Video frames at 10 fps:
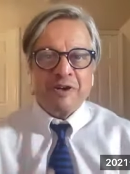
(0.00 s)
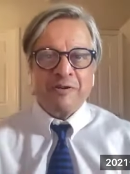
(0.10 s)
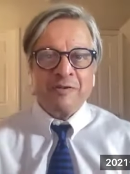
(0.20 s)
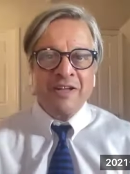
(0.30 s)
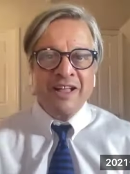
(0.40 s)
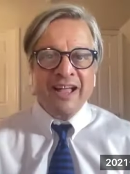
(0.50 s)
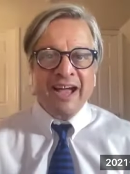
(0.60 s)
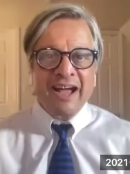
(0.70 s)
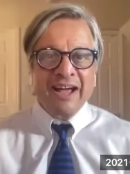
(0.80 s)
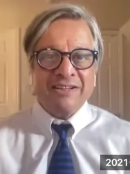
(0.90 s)
flow
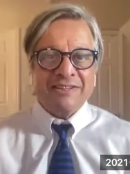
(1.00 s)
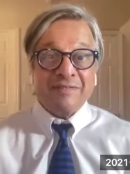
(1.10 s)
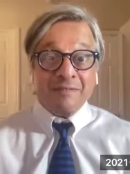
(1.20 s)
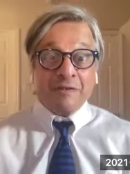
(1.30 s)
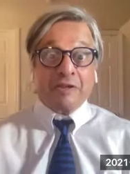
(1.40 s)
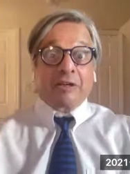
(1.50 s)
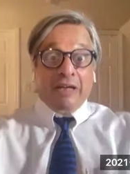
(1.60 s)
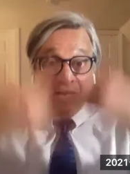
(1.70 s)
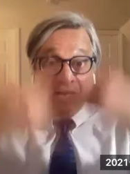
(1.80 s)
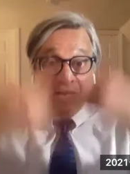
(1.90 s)
and
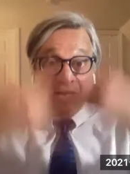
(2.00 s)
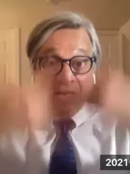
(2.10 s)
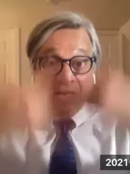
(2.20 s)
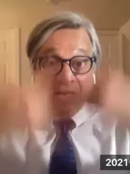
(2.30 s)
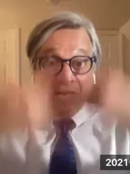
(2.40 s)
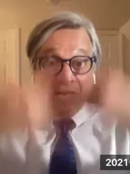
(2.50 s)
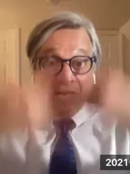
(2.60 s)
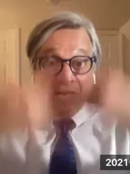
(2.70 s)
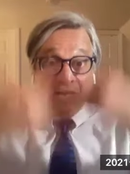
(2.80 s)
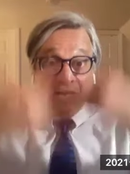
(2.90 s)

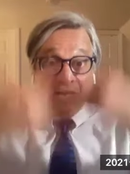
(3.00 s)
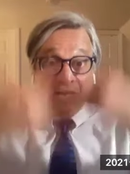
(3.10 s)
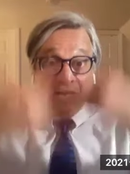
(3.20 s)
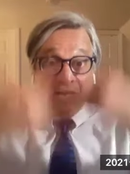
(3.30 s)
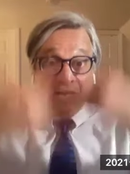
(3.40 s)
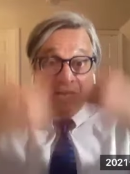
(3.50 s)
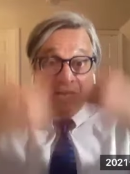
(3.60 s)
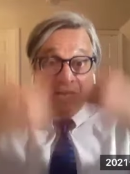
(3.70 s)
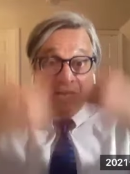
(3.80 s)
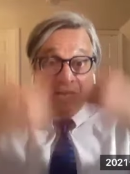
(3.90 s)
increasing the pressure
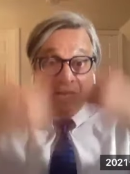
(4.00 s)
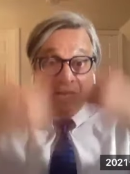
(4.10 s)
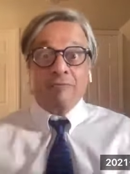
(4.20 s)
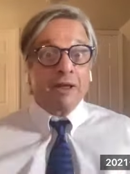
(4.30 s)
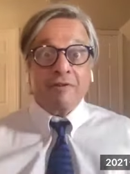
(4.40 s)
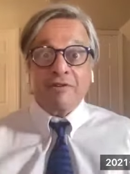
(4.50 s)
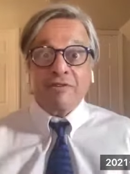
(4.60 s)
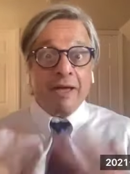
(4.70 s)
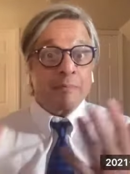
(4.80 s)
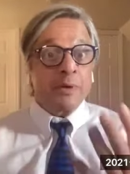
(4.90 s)
of whatever
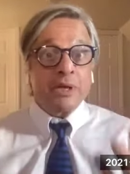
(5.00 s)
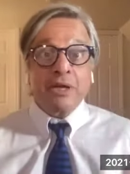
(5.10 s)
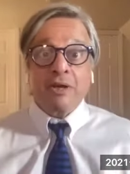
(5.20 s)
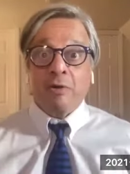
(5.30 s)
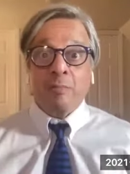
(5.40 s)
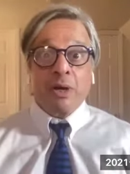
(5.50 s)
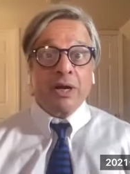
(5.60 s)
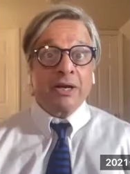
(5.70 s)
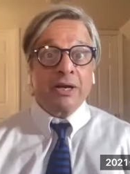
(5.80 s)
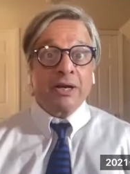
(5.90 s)
is happening in our
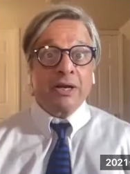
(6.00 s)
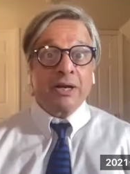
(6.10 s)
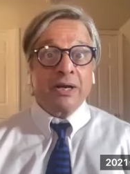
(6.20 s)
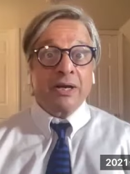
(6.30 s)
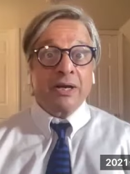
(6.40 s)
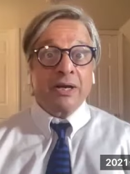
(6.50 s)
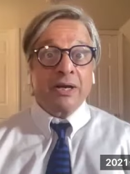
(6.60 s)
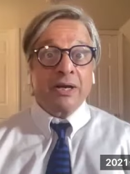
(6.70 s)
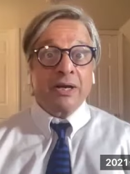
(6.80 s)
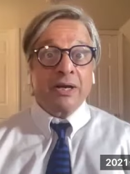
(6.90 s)
body, the
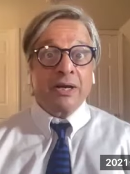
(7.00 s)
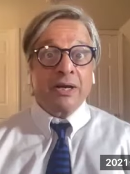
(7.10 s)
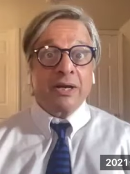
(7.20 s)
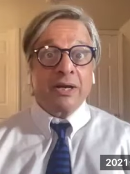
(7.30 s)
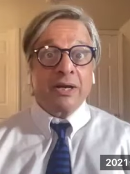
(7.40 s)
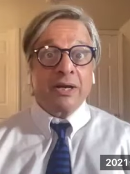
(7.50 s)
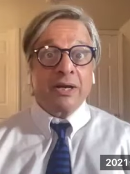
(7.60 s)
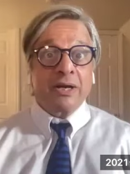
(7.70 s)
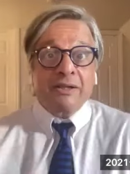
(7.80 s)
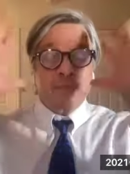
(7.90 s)
ill ease up
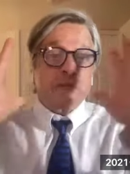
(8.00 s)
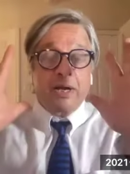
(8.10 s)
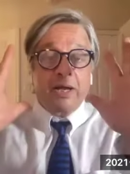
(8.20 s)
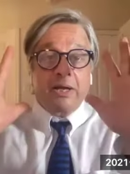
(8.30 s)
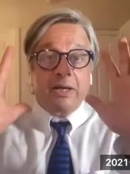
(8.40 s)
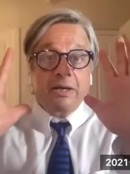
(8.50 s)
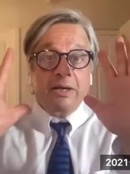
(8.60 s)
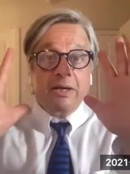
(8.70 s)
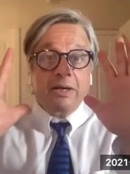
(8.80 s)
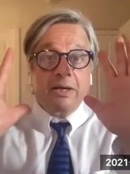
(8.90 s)
into the brain,
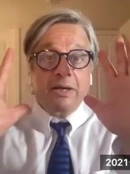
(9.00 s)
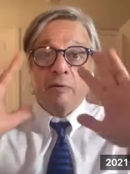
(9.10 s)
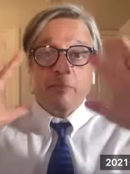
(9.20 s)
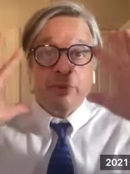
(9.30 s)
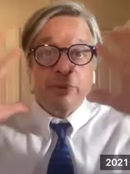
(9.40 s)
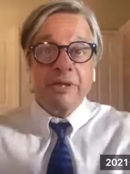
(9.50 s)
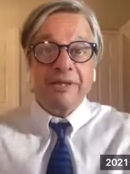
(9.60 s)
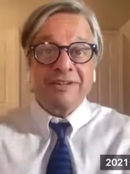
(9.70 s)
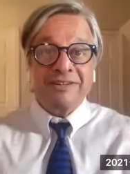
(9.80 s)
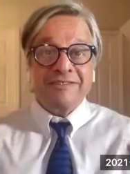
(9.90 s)

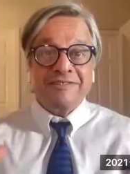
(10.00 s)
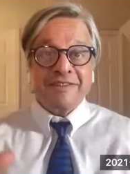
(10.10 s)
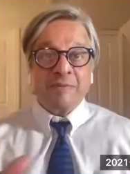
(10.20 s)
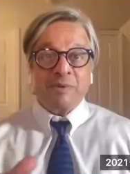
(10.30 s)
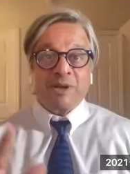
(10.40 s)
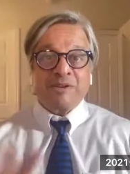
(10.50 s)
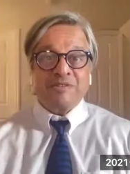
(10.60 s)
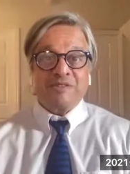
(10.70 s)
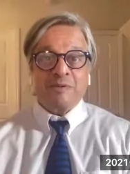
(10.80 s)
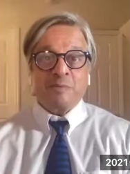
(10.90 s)
completely
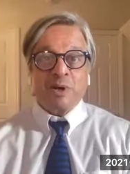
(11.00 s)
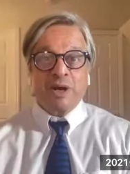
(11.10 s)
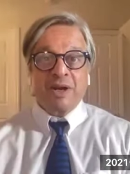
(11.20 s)
destabilizing the